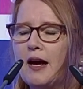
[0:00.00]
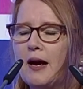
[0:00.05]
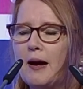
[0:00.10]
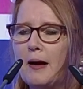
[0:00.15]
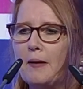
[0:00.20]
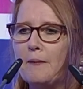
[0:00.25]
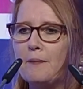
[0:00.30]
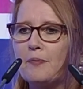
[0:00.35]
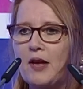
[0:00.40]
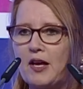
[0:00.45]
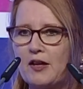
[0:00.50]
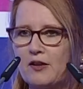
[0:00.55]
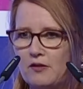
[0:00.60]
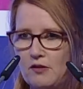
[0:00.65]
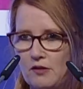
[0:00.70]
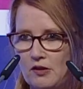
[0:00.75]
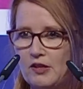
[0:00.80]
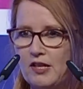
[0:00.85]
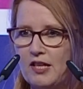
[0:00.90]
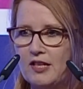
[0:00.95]

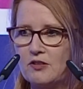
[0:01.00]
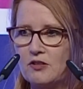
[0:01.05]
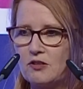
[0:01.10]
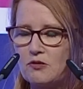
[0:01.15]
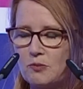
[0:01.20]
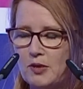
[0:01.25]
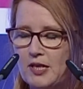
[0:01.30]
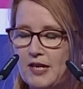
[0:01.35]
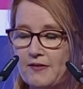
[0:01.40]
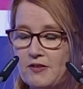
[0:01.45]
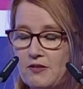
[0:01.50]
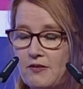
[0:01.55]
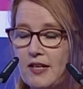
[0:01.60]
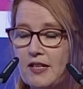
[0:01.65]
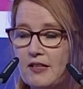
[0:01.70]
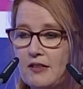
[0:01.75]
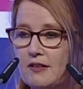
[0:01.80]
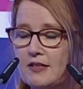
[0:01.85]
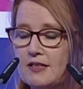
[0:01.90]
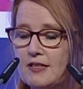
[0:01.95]
And the industry, we have to
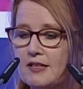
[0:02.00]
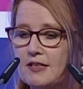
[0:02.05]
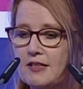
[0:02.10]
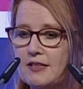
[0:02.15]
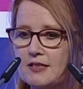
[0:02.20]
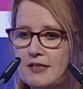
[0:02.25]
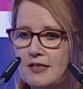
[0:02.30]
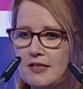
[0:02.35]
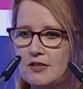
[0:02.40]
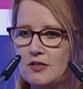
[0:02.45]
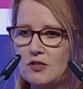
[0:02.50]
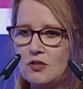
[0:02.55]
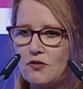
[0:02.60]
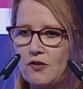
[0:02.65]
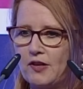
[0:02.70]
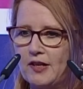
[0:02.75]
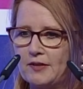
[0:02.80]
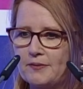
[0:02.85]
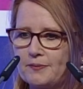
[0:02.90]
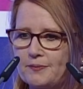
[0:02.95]
recognize that as an
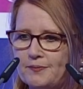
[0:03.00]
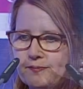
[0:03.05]
industry.